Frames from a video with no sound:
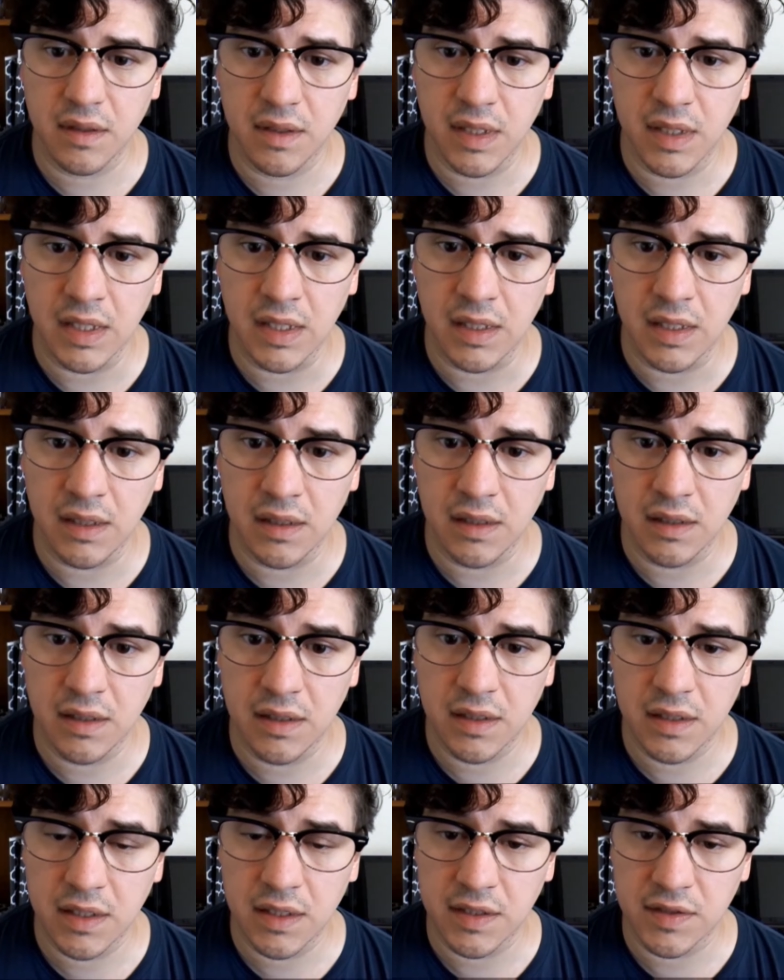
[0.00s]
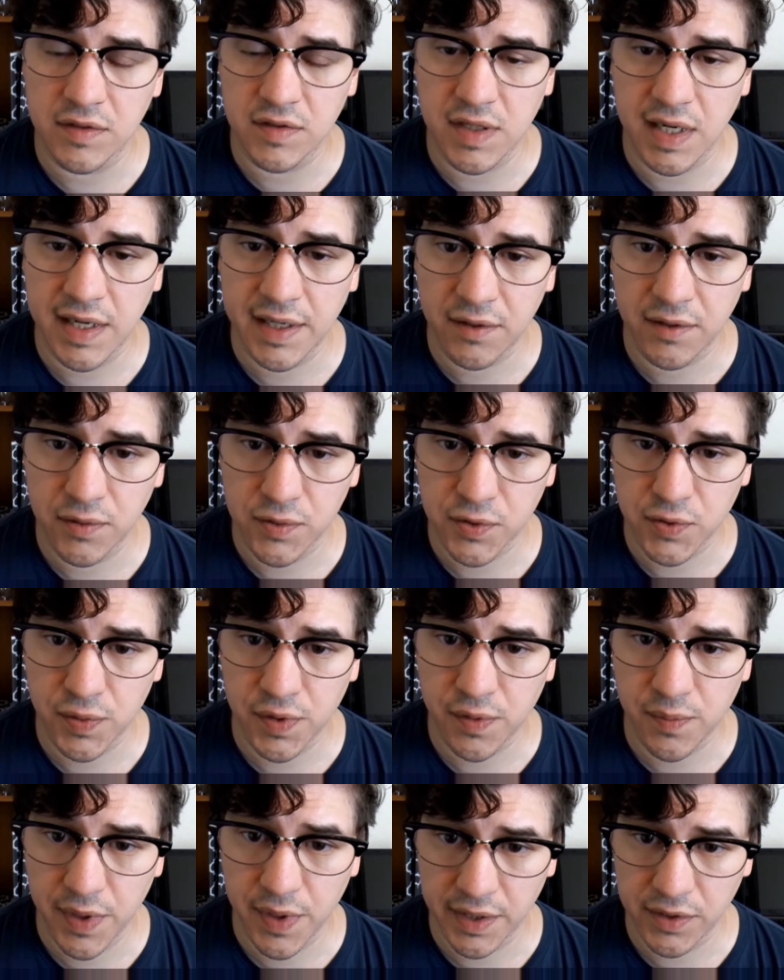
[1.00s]
He is diagnosed
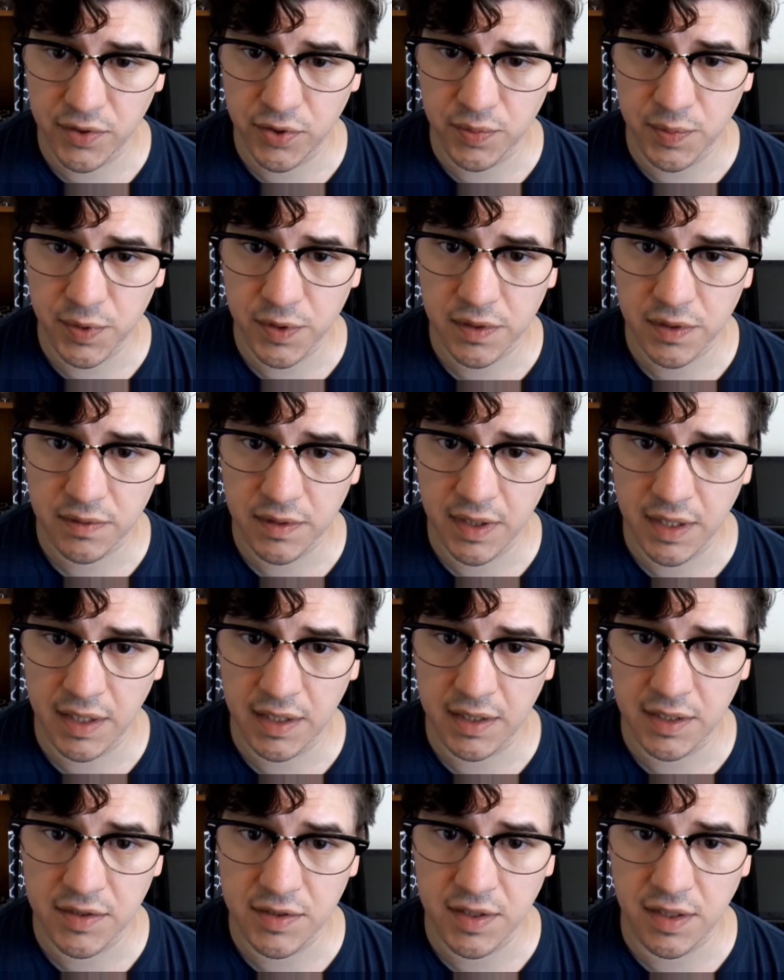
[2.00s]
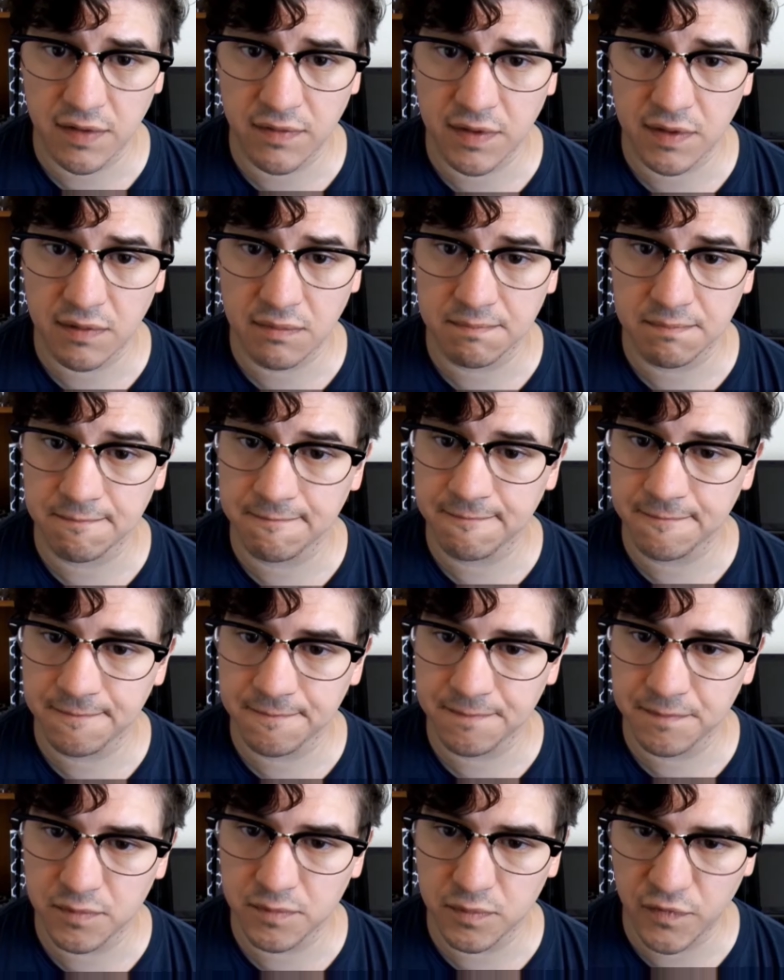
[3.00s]
with a brain tumor and is given
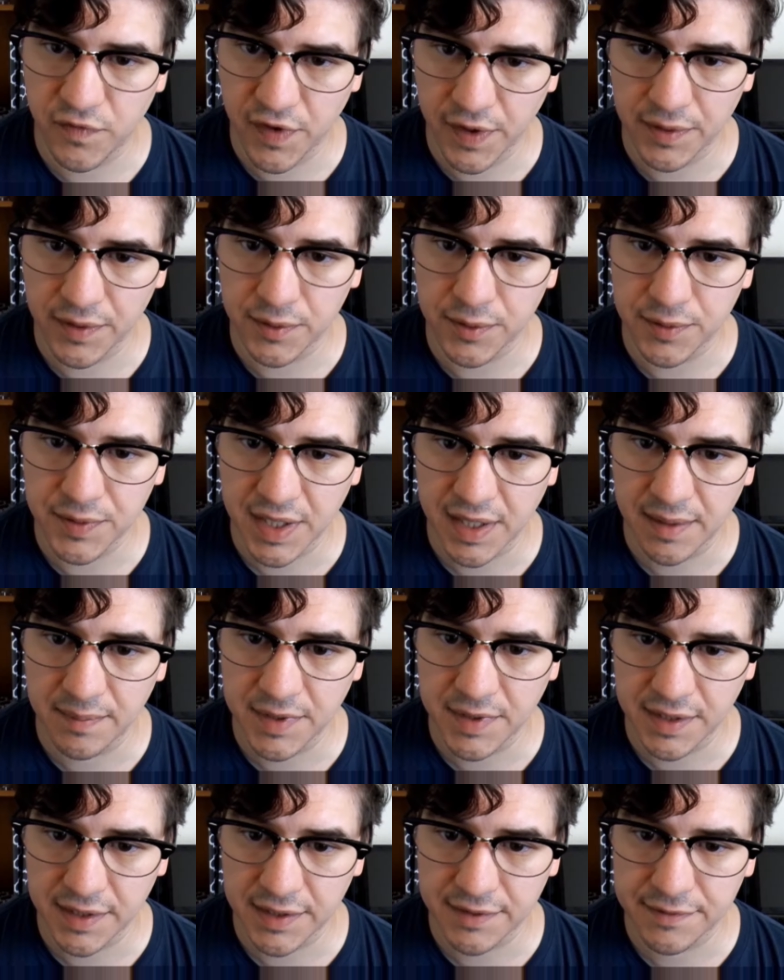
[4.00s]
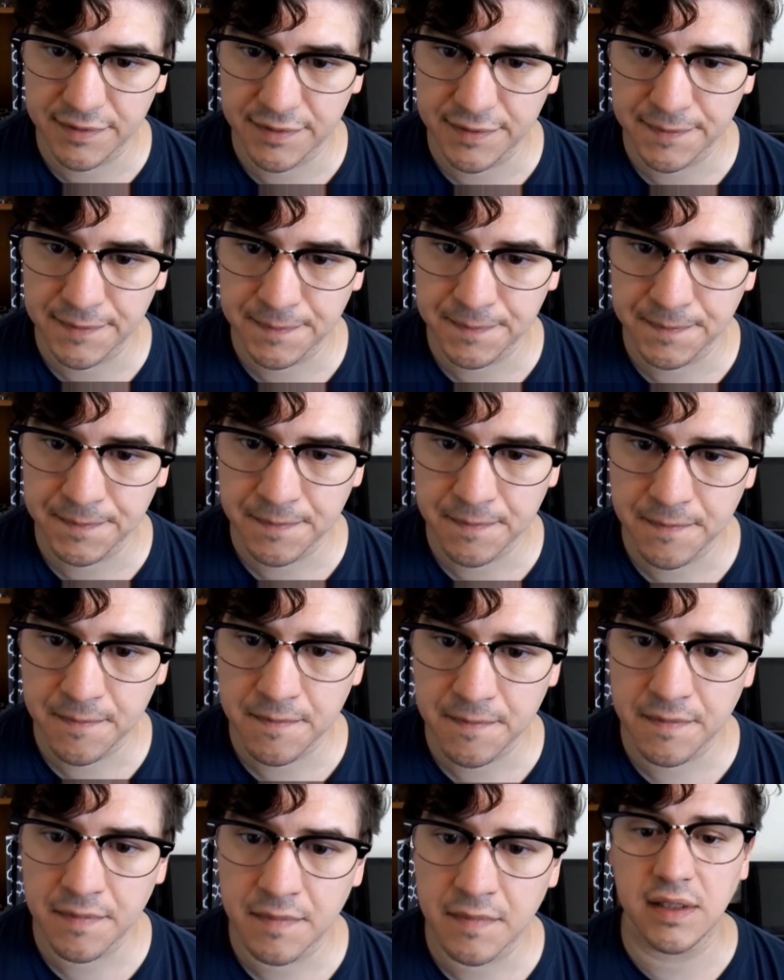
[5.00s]
very little time to live.
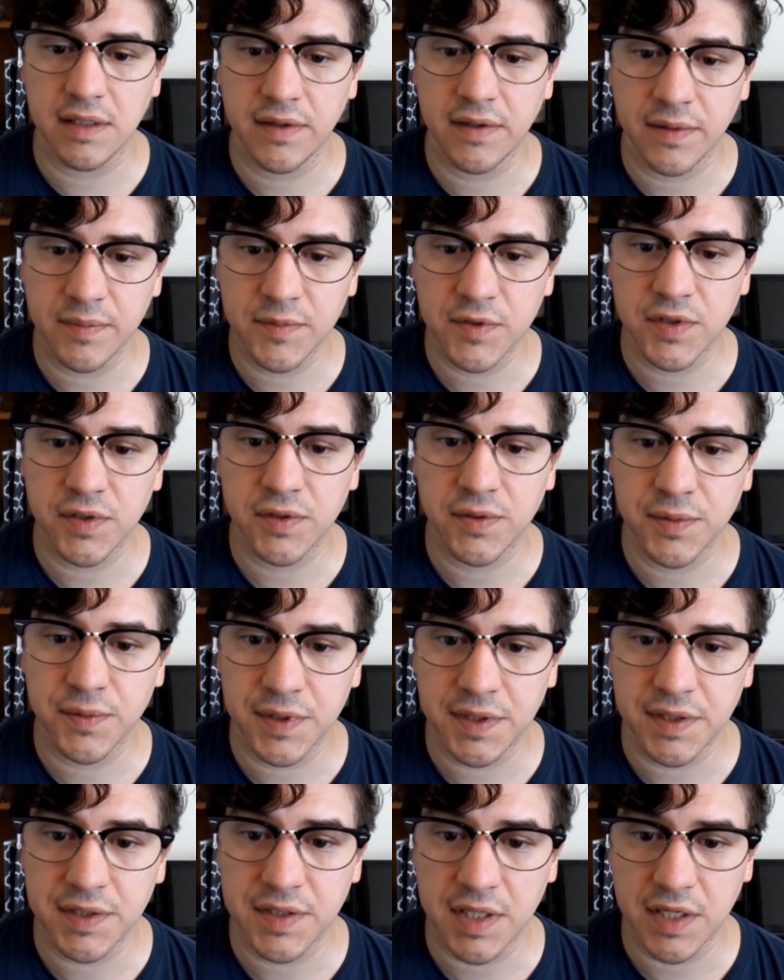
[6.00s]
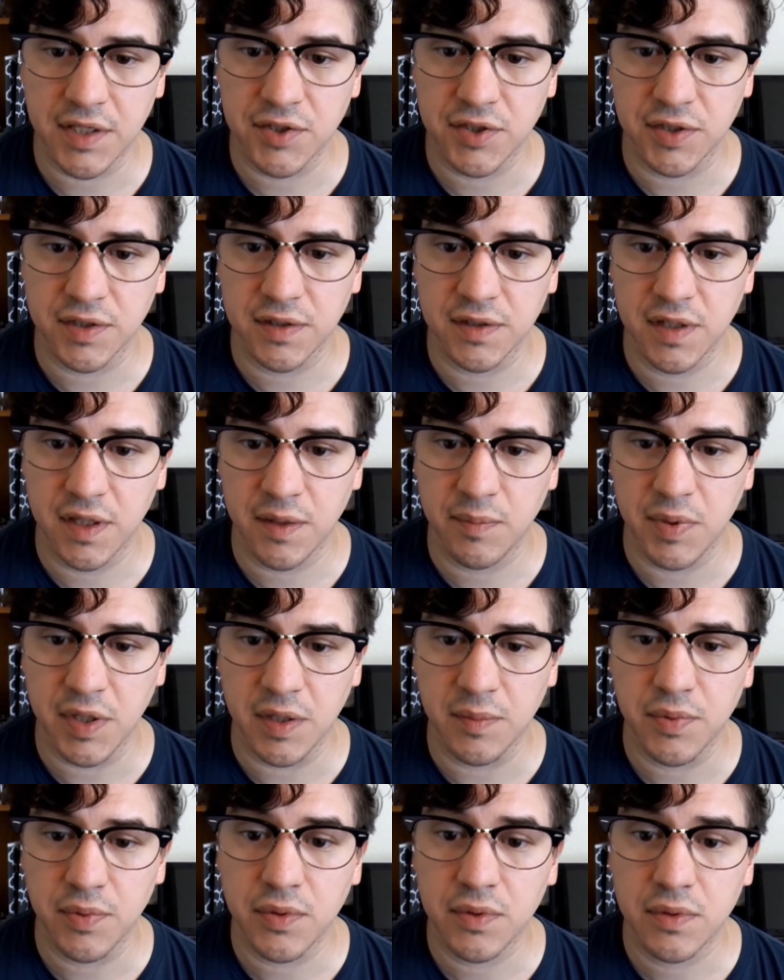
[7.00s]
He comes to the realization that
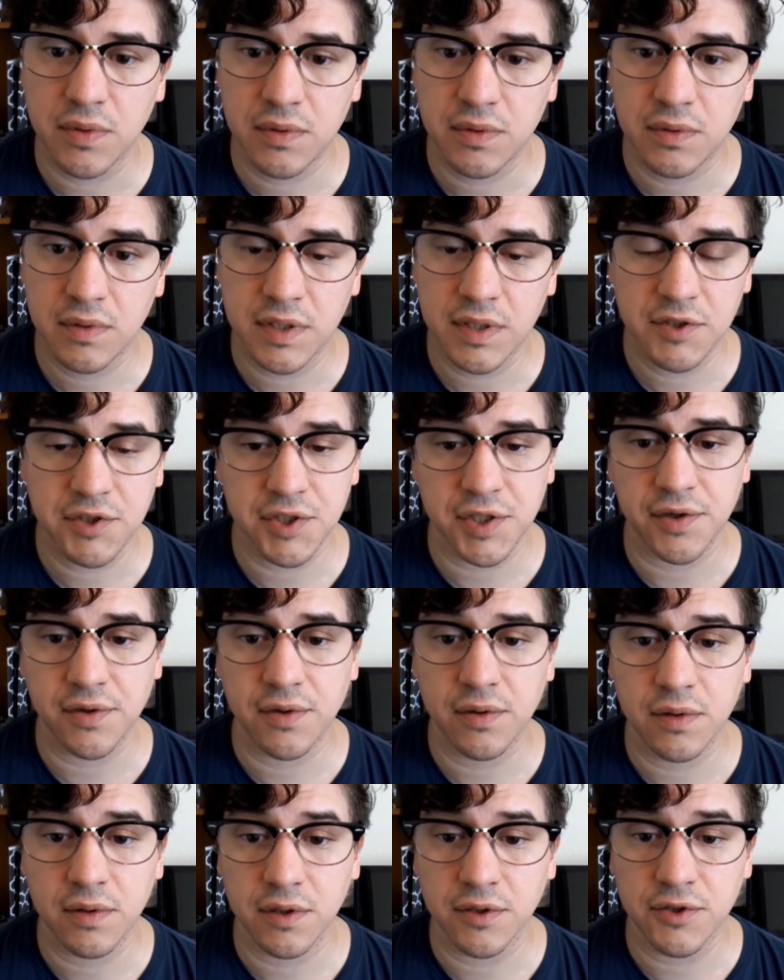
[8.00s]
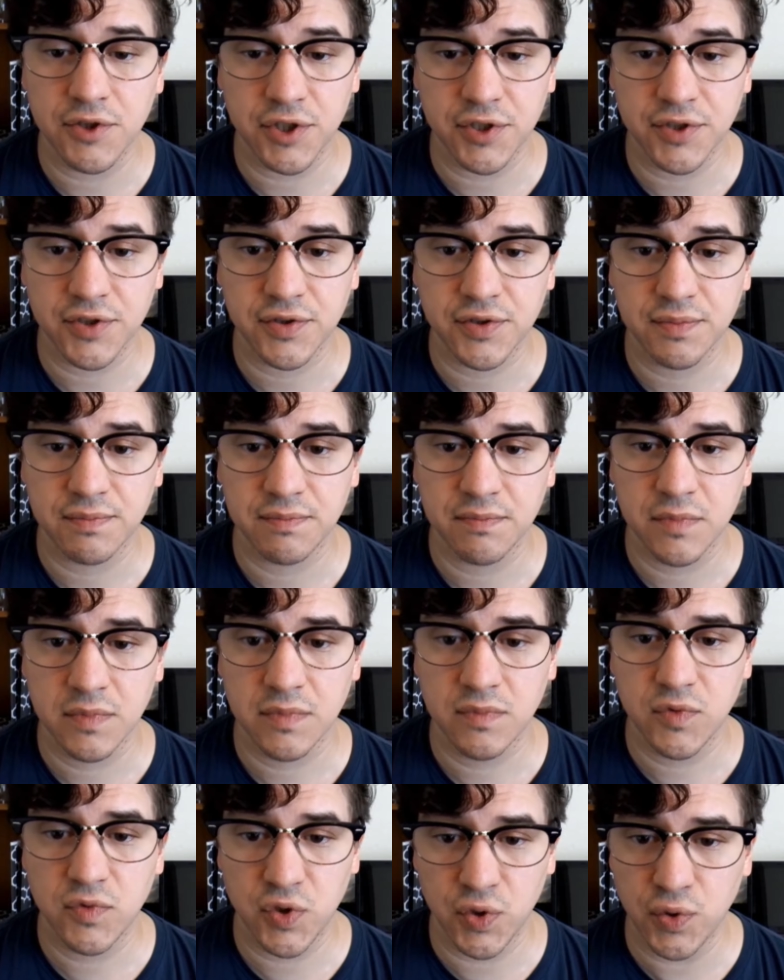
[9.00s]
people in general are just
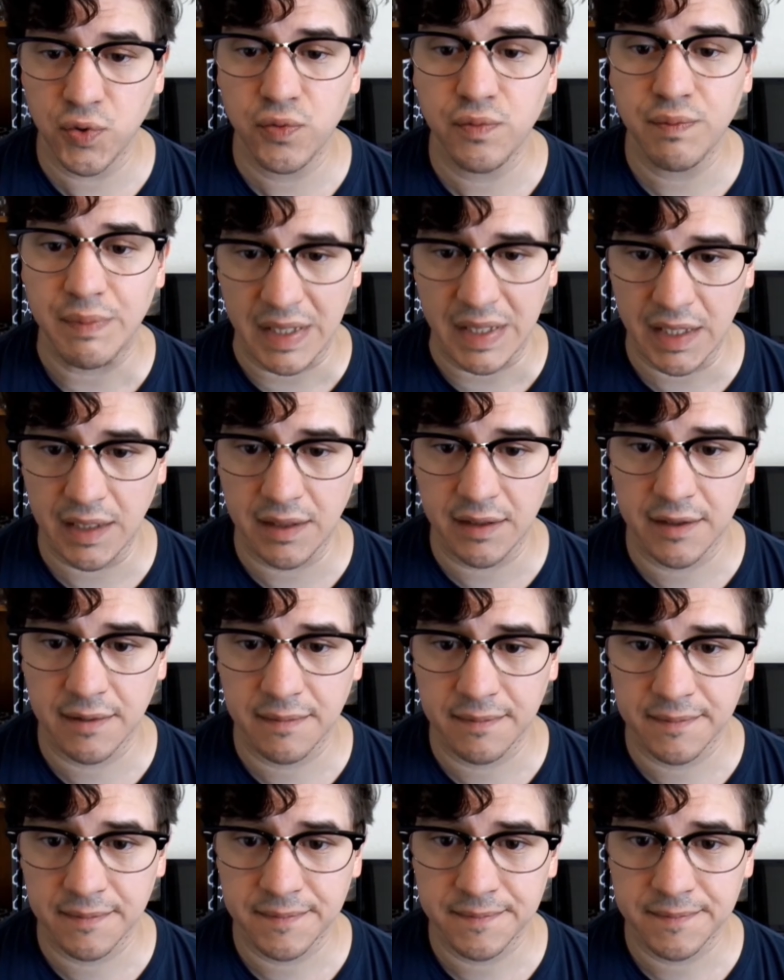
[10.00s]
too mean.